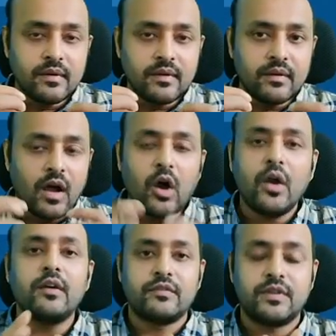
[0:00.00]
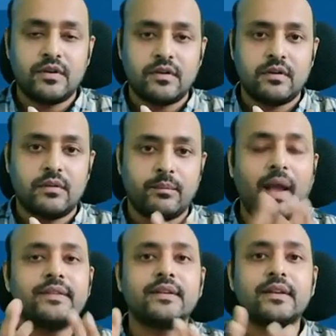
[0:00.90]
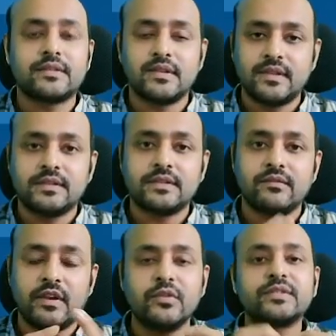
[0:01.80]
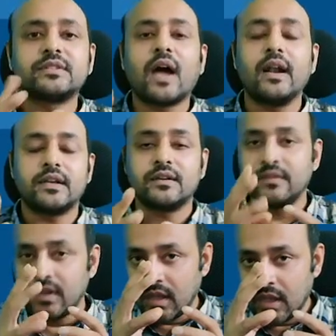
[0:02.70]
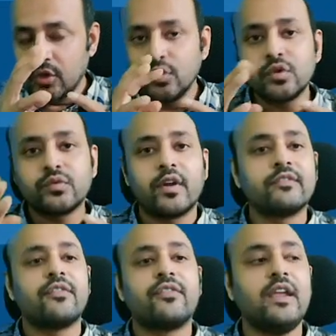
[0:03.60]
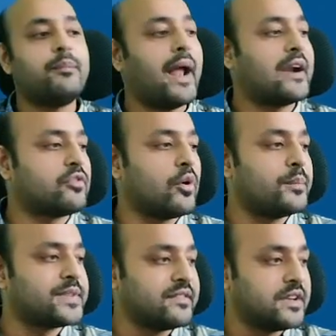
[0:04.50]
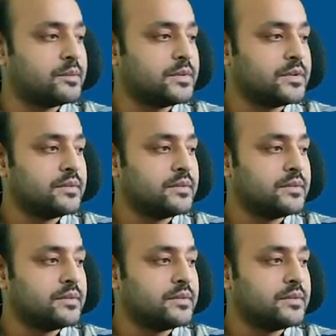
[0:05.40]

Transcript: However, my suggestion is when you start, use one of the free platforms available.